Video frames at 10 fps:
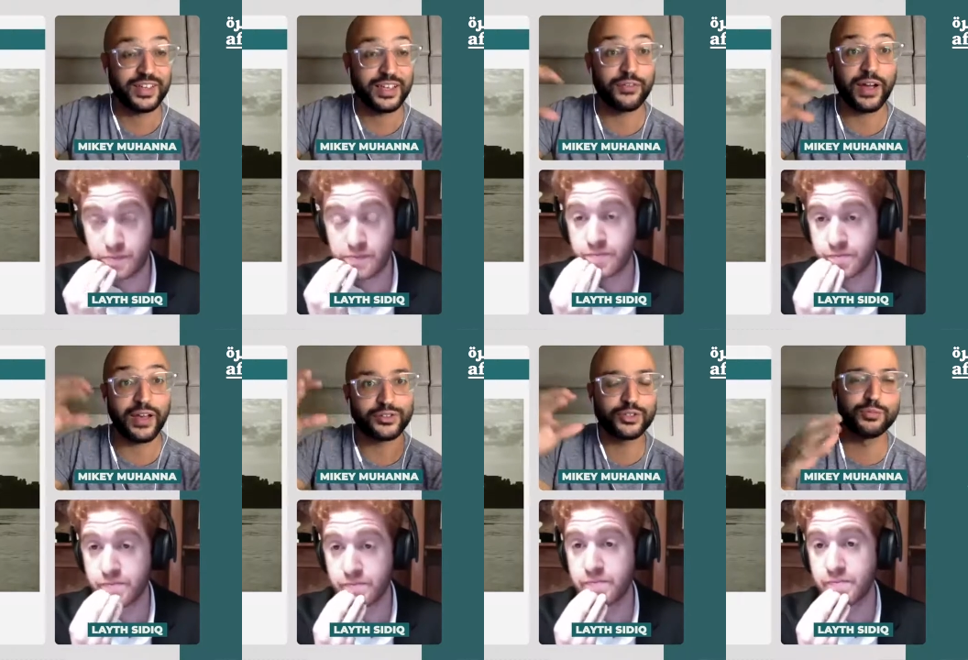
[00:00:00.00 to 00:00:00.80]
Speaker 1: If I
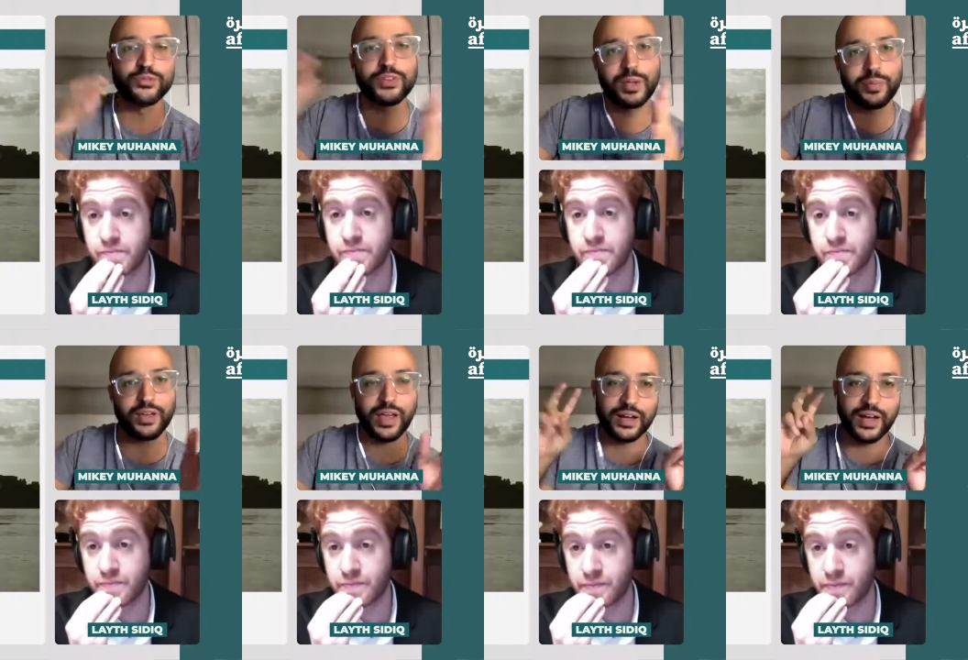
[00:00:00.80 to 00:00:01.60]
asked you to move it up
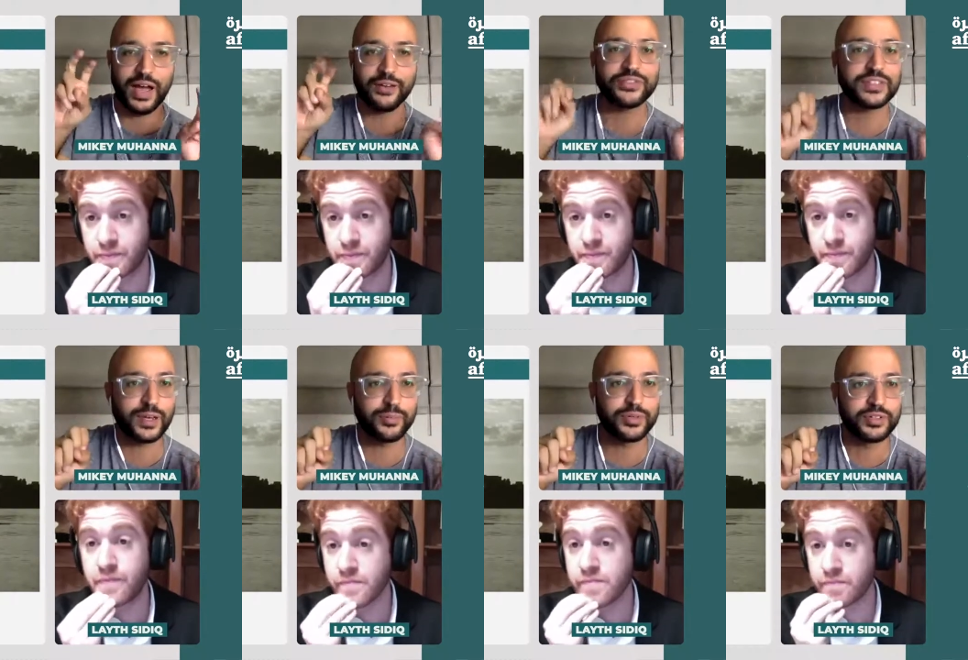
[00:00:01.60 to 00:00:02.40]
a, a half
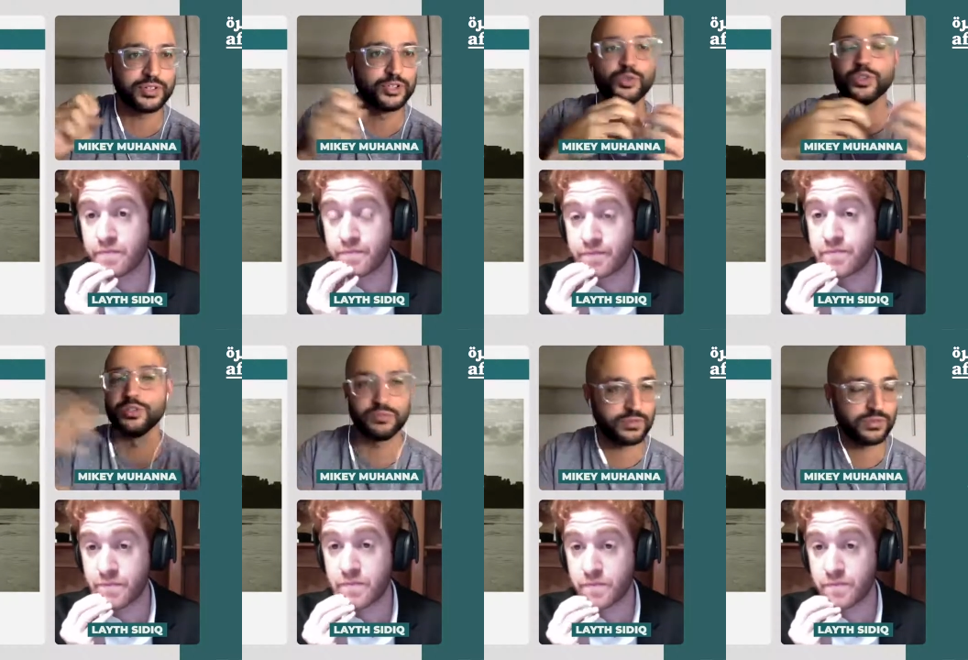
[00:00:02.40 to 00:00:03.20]
step, you
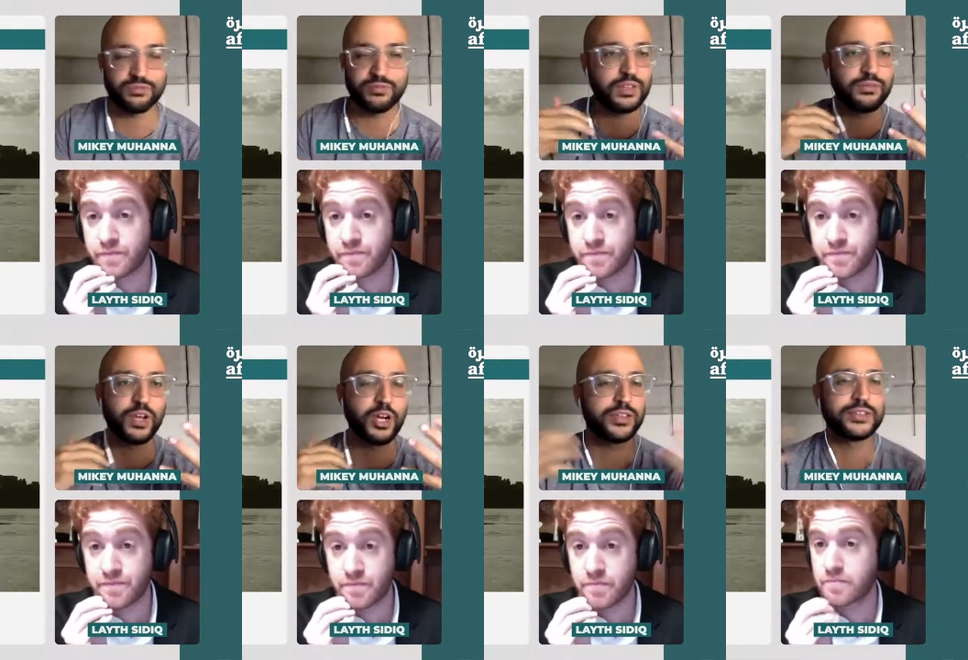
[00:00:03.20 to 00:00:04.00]
would
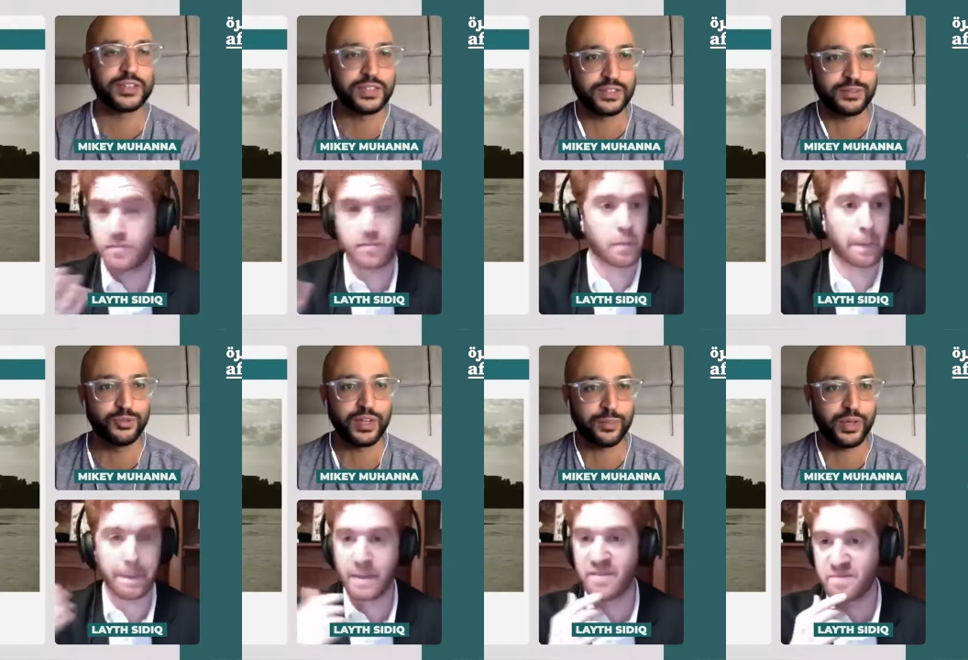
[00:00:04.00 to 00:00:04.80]
very easily move
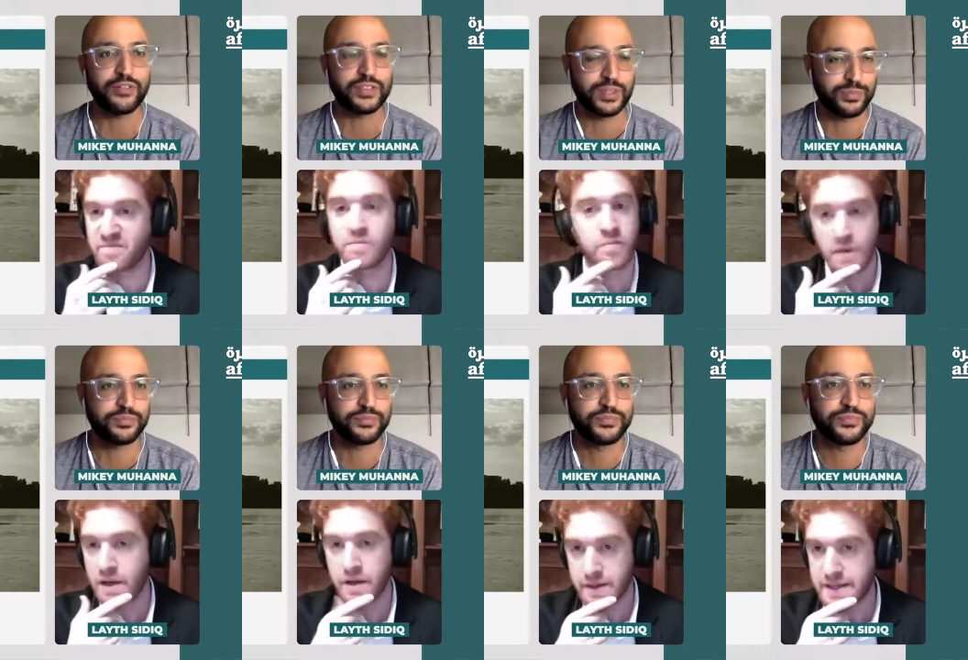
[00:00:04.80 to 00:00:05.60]
it up a half step.
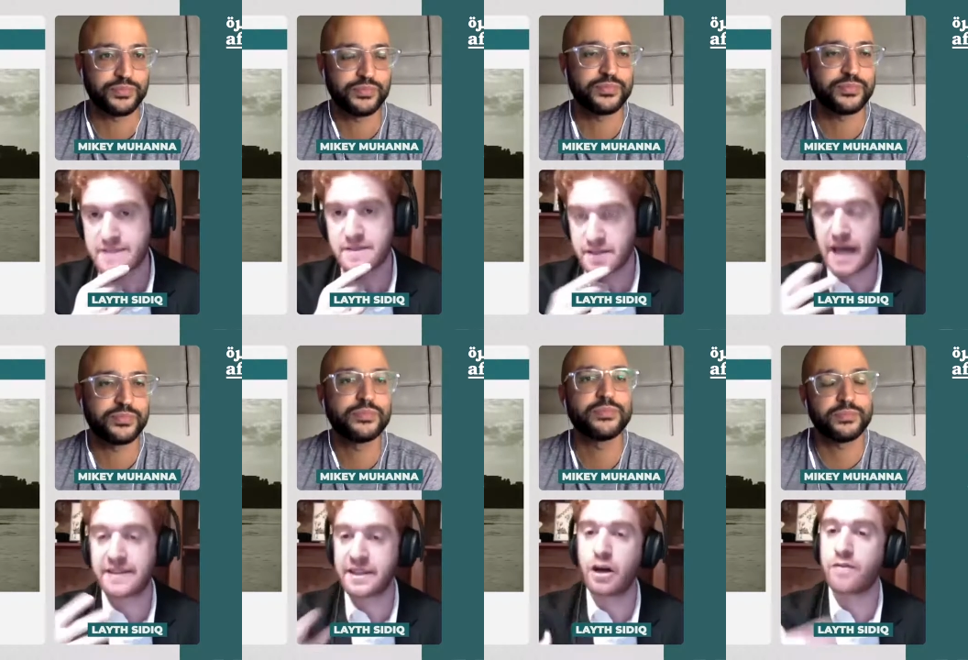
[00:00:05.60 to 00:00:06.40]
Yes, the
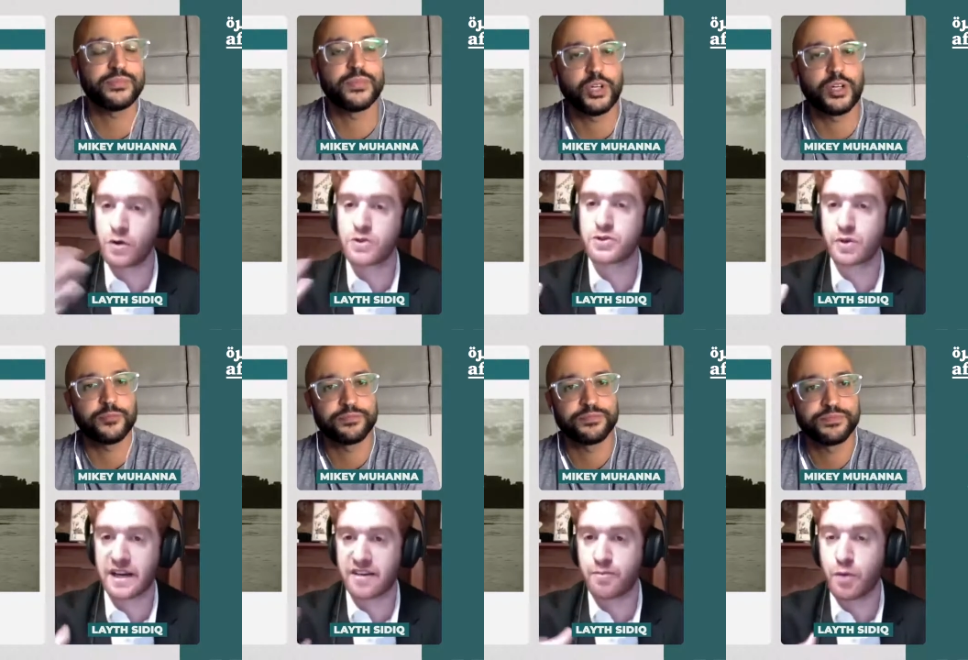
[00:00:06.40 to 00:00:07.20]
Speaker 2: idea of also okay. kind
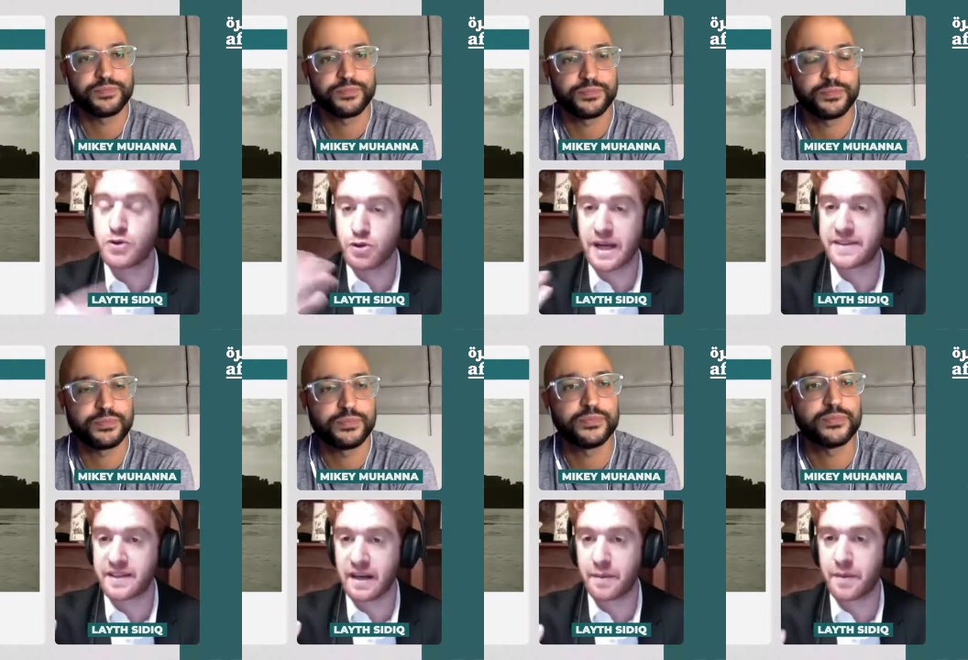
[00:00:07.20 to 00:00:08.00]
of modulating
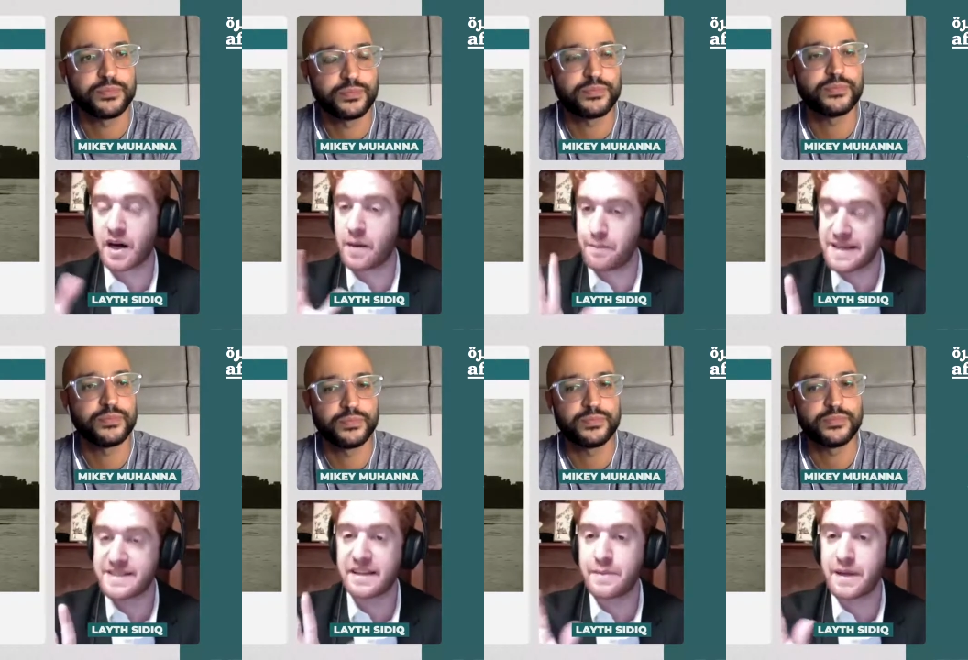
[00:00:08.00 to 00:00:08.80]
a maqam,
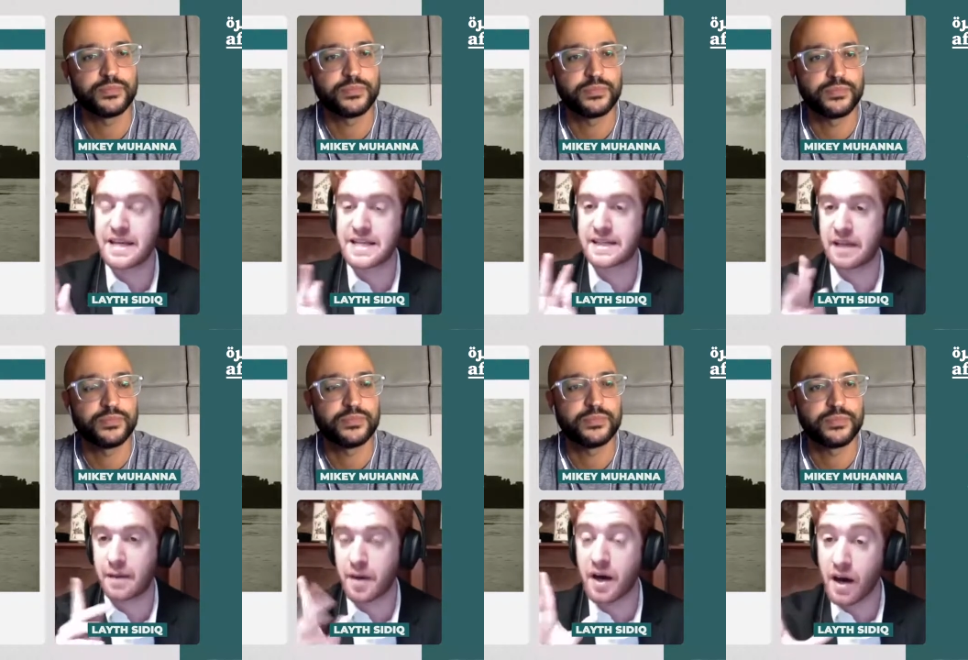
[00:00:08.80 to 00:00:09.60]
basically meaning that a
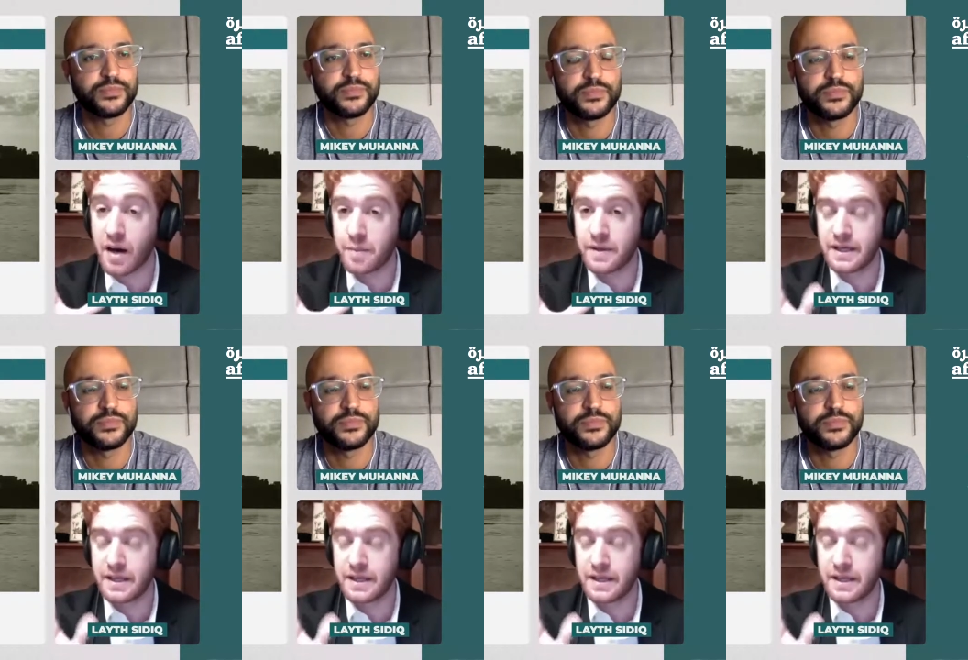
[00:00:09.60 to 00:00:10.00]
maqam